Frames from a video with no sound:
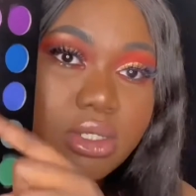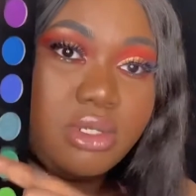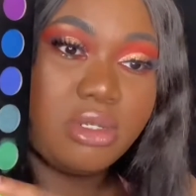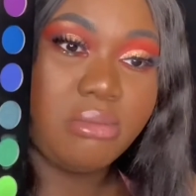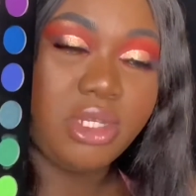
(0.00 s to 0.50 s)
are
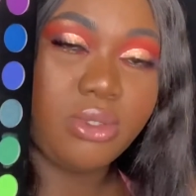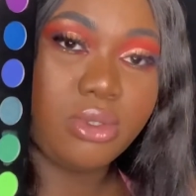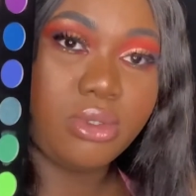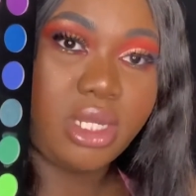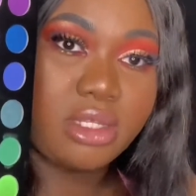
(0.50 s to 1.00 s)
in the
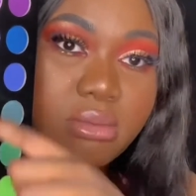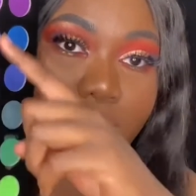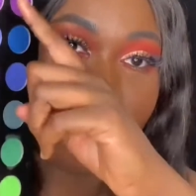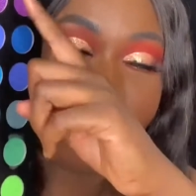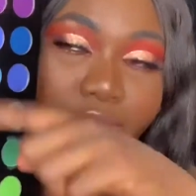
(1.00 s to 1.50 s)
middle, like the
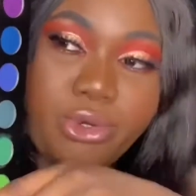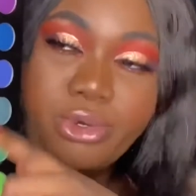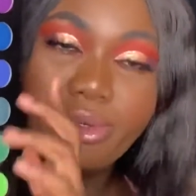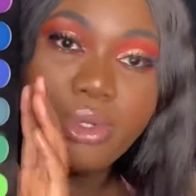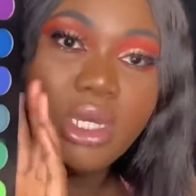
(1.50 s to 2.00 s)
middle
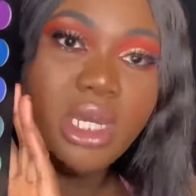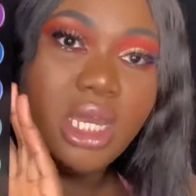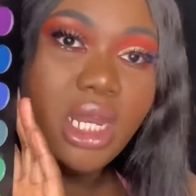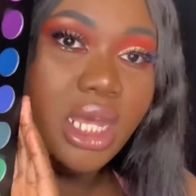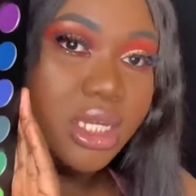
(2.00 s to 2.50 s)
row.
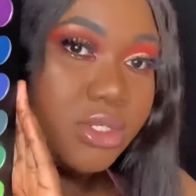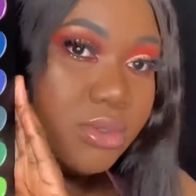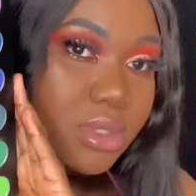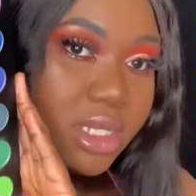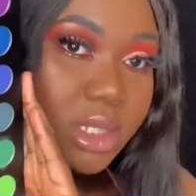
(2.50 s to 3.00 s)
Like, I just
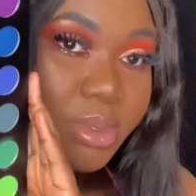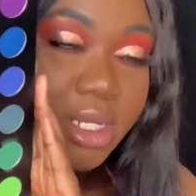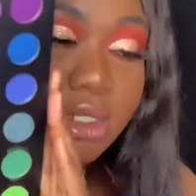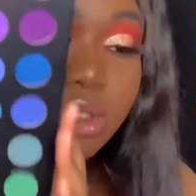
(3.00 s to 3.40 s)
feel like this palette